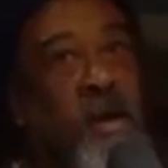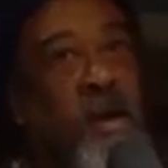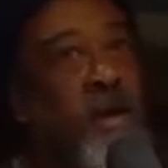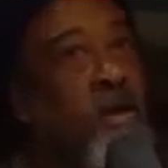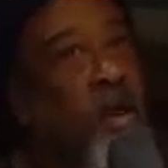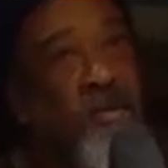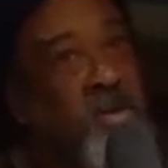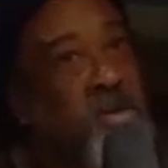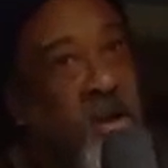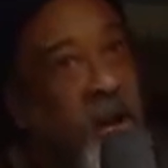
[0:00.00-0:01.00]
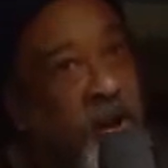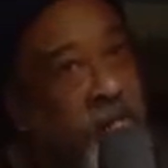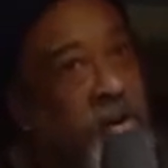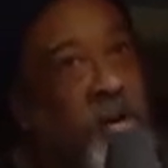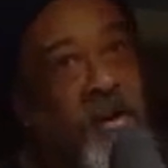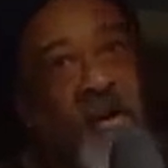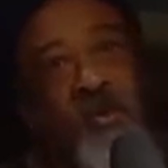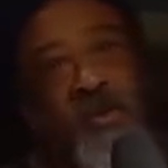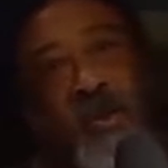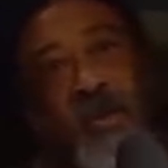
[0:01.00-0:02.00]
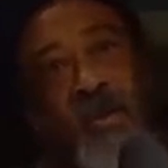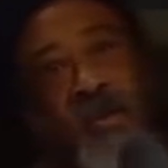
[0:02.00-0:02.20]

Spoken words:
and covers everything, actually.